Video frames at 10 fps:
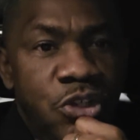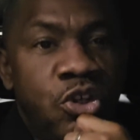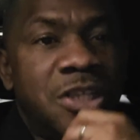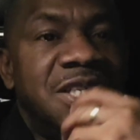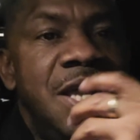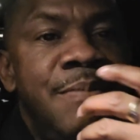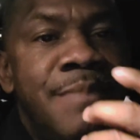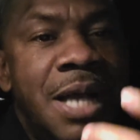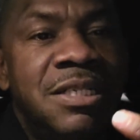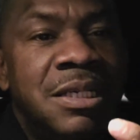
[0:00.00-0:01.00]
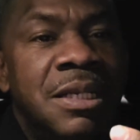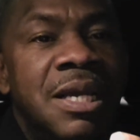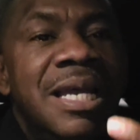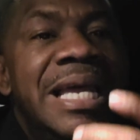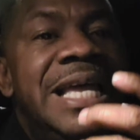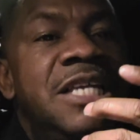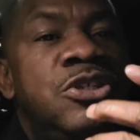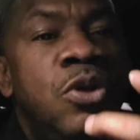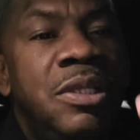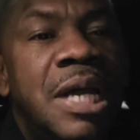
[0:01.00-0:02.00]
Just imagine, he's
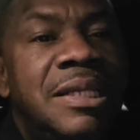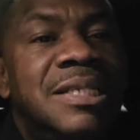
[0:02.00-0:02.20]
doing that.